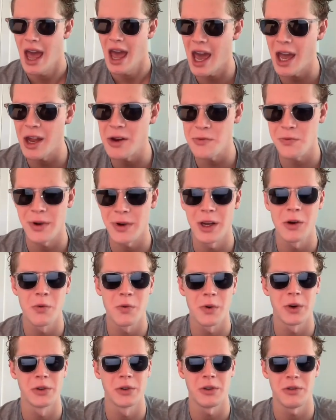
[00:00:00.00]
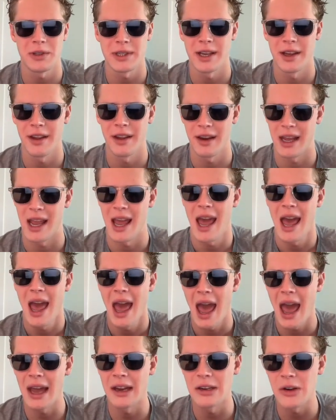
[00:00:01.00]
and real world utility
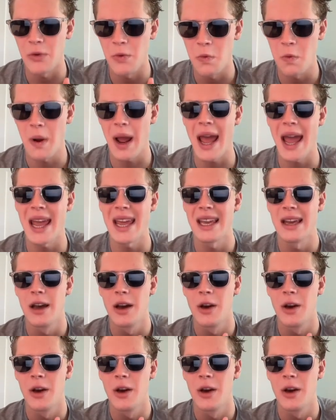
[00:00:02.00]
and a way